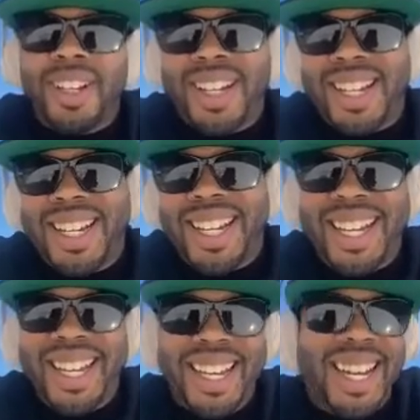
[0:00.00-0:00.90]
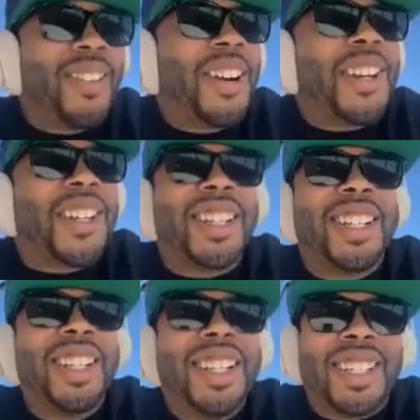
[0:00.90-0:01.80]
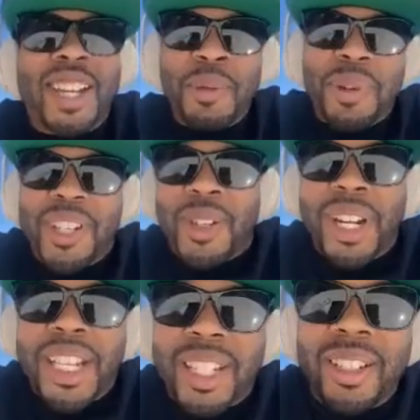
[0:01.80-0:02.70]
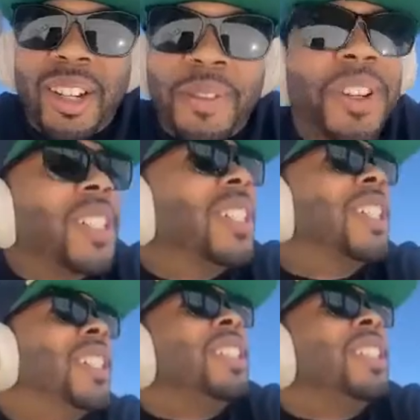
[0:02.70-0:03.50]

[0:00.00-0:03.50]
That'd be pretty sweet. That's a look for you.